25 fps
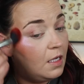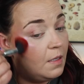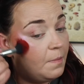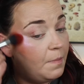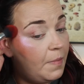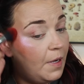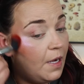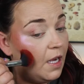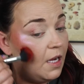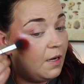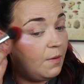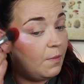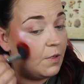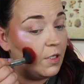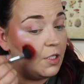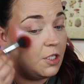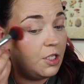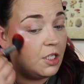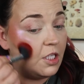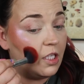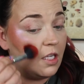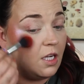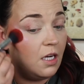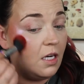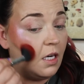But we're
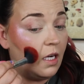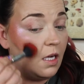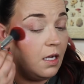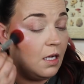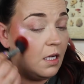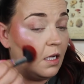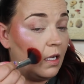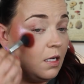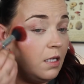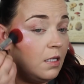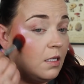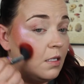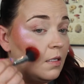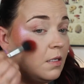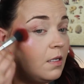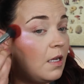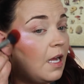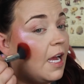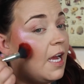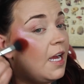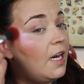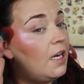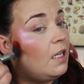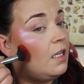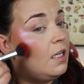just going to
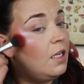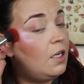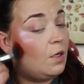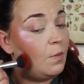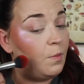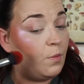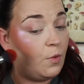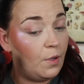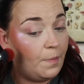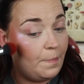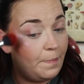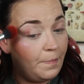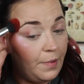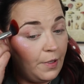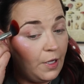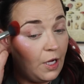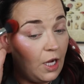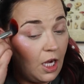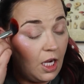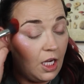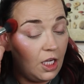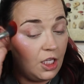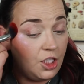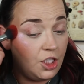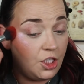add a little more
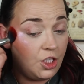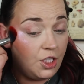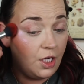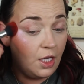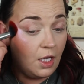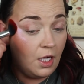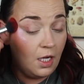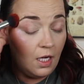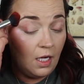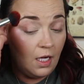blush.